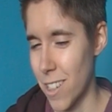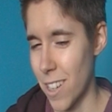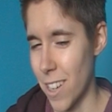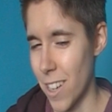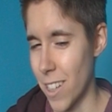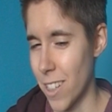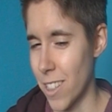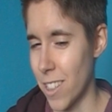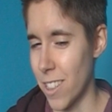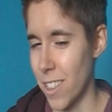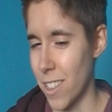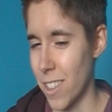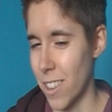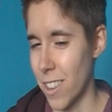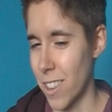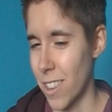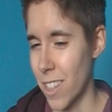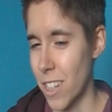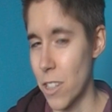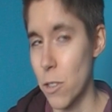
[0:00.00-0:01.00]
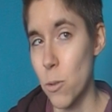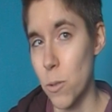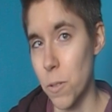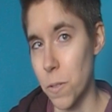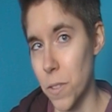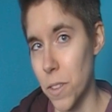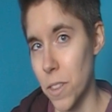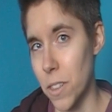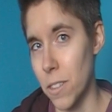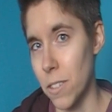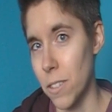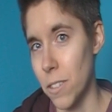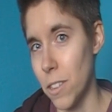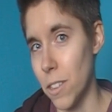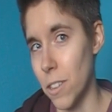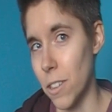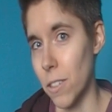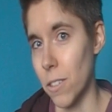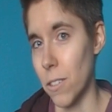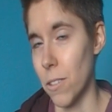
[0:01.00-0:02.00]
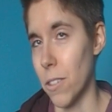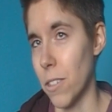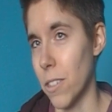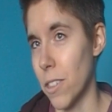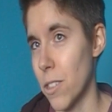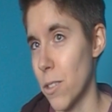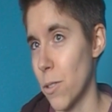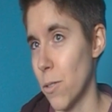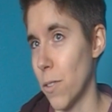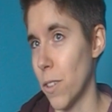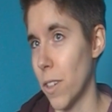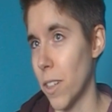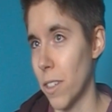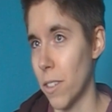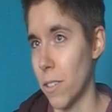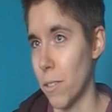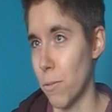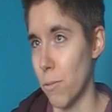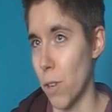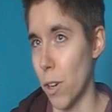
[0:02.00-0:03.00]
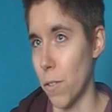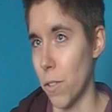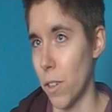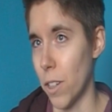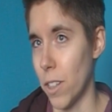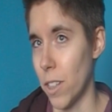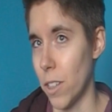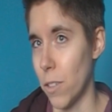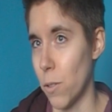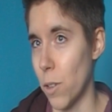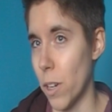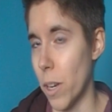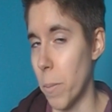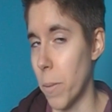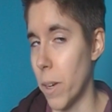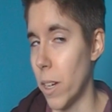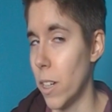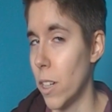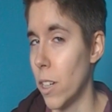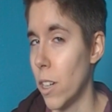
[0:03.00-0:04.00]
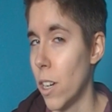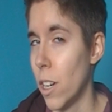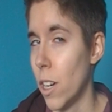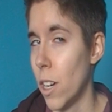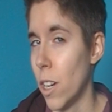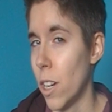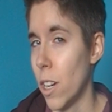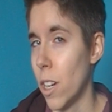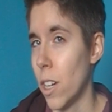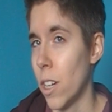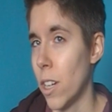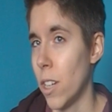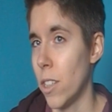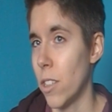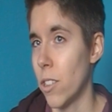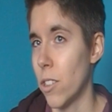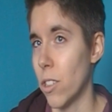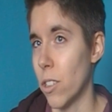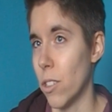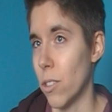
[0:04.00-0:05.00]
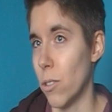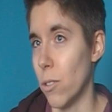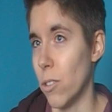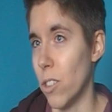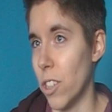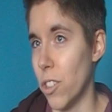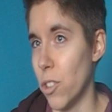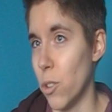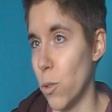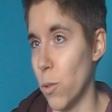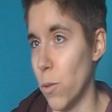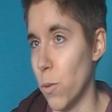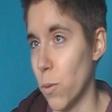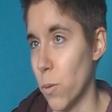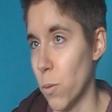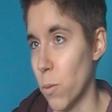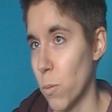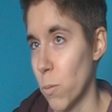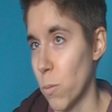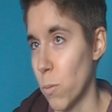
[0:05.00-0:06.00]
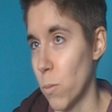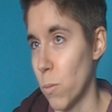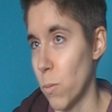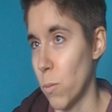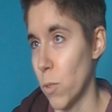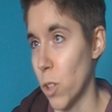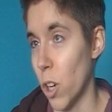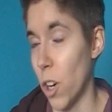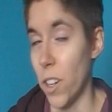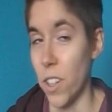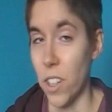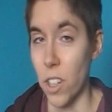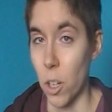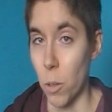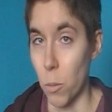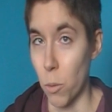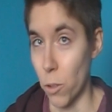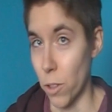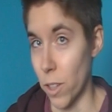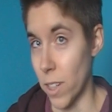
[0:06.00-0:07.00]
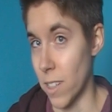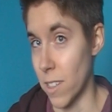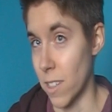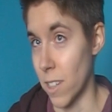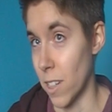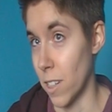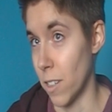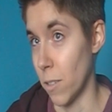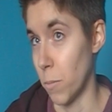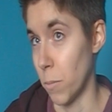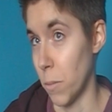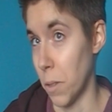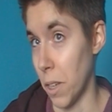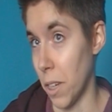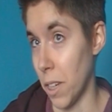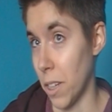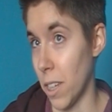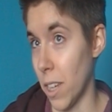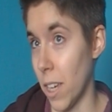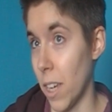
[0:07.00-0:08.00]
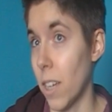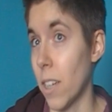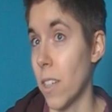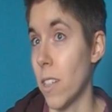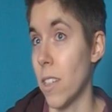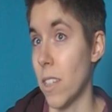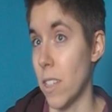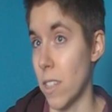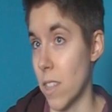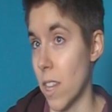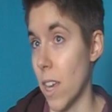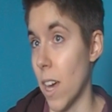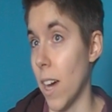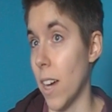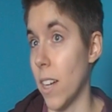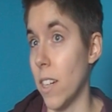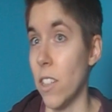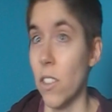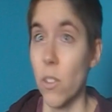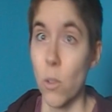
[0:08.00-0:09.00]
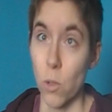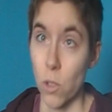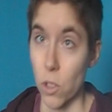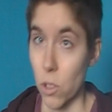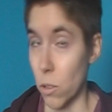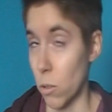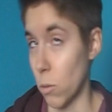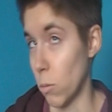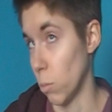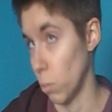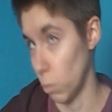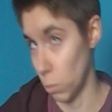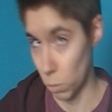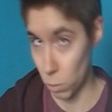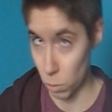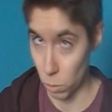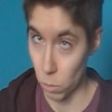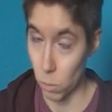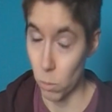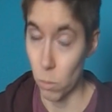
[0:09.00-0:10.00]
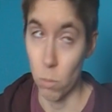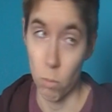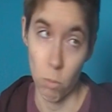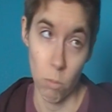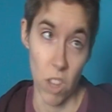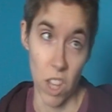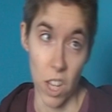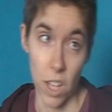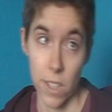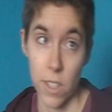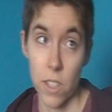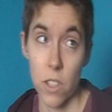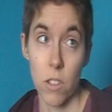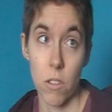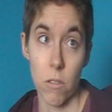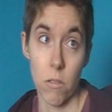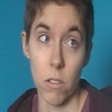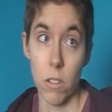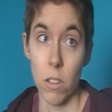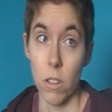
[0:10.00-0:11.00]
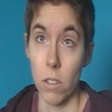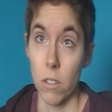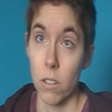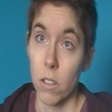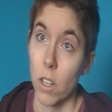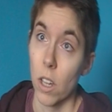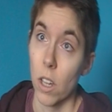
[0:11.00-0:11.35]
And they sort of did, you know, they sort of had a rough idea of what it meant. So I sort of tidied up what they said and be like, yeah, it is that, and it's also this, and